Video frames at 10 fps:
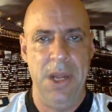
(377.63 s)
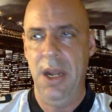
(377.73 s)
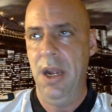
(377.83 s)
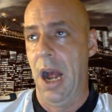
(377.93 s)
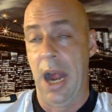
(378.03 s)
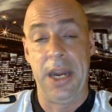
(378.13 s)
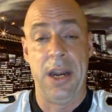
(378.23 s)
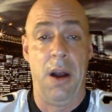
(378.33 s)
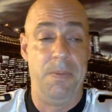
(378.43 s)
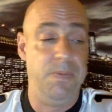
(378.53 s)

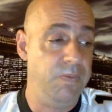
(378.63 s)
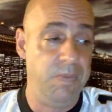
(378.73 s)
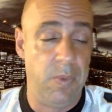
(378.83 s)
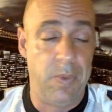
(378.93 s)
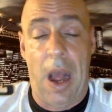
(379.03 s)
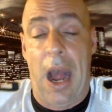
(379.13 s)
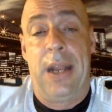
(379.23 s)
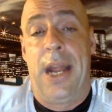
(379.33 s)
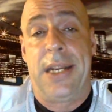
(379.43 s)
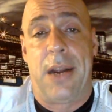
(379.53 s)
I
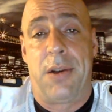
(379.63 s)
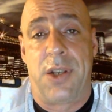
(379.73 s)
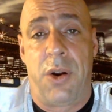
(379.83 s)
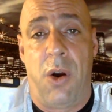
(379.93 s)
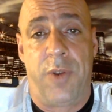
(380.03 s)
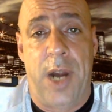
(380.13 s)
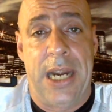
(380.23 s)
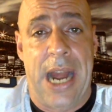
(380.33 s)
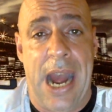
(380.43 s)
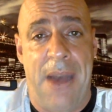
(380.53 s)
liked Arizona over
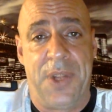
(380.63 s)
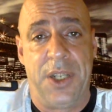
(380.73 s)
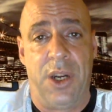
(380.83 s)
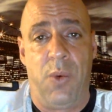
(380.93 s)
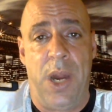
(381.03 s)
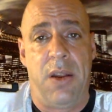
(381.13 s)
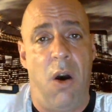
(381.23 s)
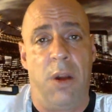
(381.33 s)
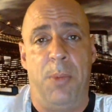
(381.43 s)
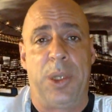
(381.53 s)
8.5 this year win
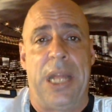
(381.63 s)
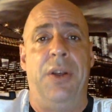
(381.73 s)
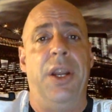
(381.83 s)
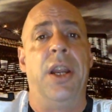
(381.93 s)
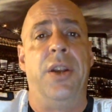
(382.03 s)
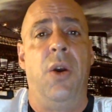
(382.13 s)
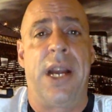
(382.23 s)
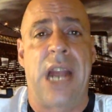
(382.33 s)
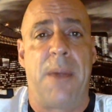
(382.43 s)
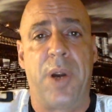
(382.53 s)
total, but what the hell are you going to do? I
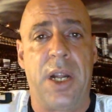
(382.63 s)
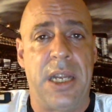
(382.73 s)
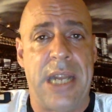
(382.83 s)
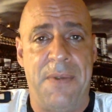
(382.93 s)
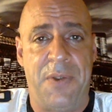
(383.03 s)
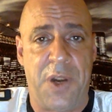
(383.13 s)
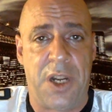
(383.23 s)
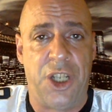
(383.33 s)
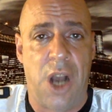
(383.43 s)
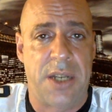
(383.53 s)
can't predict that David freaking
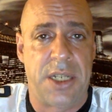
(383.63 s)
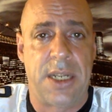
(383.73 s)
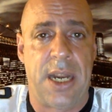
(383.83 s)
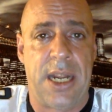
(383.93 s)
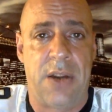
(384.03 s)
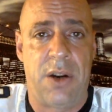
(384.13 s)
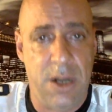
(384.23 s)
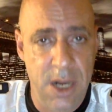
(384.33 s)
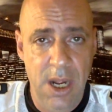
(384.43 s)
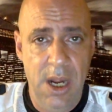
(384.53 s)
Johnson's going to get
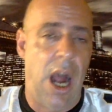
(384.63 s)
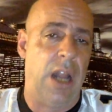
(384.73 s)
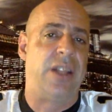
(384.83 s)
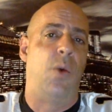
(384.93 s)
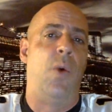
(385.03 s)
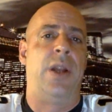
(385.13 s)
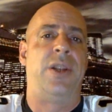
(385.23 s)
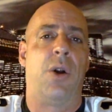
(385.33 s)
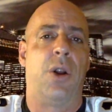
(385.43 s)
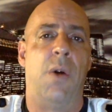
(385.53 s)
hurt. I like the win
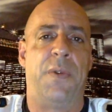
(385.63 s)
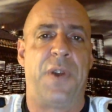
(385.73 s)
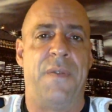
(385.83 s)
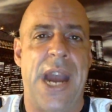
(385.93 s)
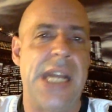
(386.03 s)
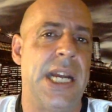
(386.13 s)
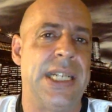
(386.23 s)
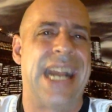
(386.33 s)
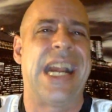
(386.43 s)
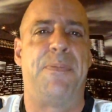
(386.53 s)
total over for the Vikings.
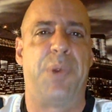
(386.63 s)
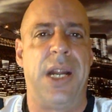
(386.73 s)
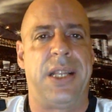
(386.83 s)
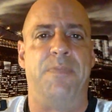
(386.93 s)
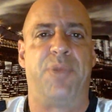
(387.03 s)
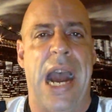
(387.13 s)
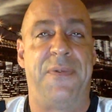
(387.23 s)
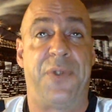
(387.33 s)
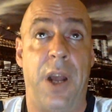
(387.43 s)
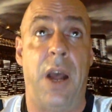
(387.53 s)
I can't predict that
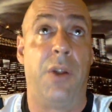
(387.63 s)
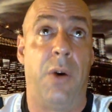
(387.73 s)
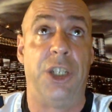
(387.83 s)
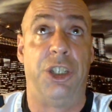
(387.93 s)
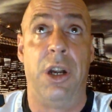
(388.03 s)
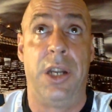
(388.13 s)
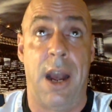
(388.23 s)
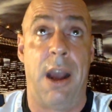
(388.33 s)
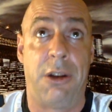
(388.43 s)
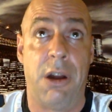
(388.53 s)
Bradford, although I should. Yeah,
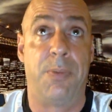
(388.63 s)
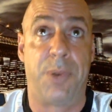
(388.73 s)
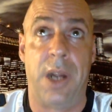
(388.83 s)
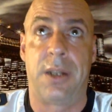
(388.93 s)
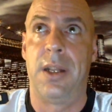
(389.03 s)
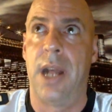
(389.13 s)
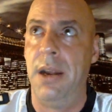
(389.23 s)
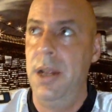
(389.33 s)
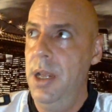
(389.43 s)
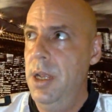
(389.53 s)
I could have predicted
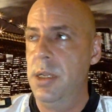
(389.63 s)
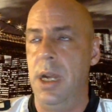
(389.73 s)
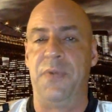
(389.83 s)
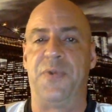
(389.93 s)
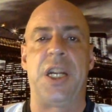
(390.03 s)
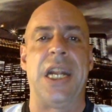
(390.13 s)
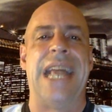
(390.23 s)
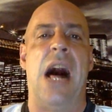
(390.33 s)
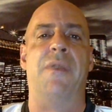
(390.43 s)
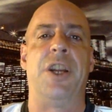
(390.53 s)
that. And freaking
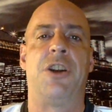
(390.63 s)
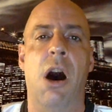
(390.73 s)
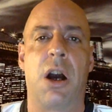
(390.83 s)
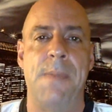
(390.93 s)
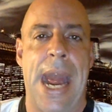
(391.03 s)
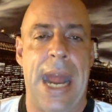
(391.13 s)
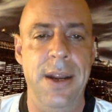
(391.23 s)
Dalvin Cook, man.